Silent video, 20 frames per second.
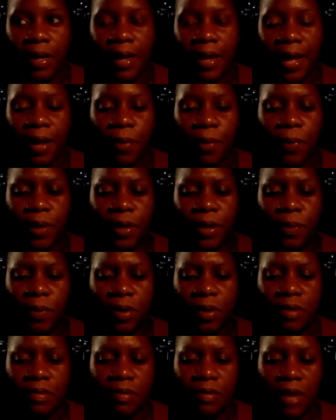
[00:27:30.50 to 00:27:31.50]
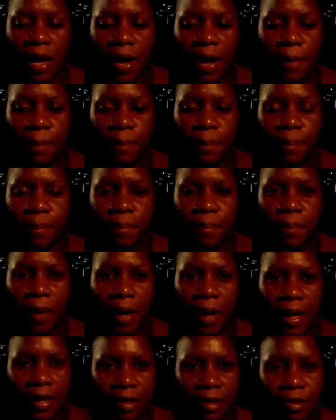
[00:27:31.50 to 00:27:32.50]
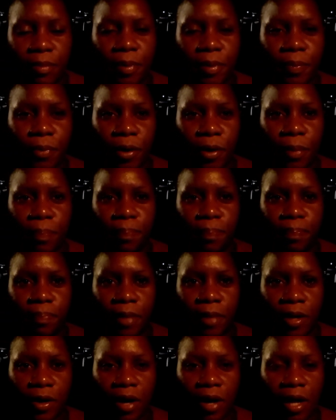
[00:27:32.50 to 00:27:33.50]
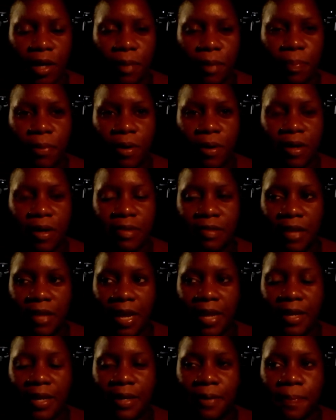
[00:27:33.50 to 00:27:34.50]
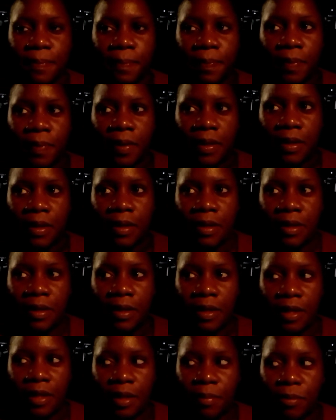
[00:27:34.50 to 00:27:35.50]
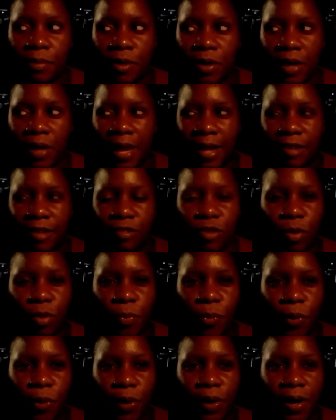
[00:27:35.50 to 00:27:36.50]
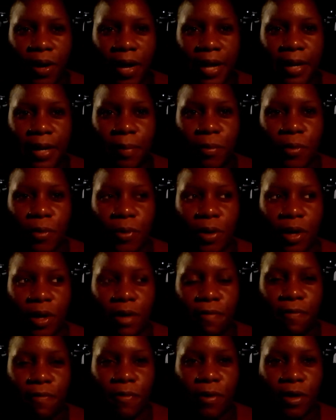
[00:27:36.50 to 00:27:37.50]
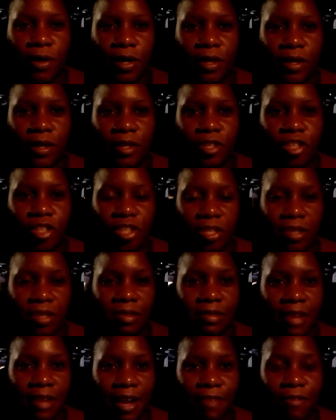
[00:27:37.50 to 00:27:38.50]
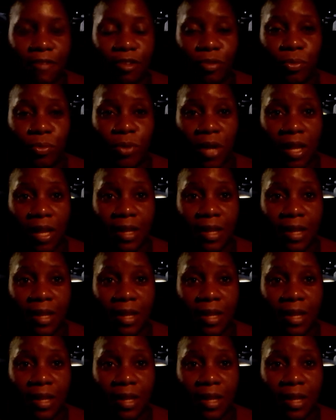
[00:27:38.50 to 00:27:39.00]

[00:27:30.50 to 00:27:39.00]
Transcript: like when he was a little bit more, you know, on the poorer side, him go like somewhere and him couldn't afford cheese like for $2,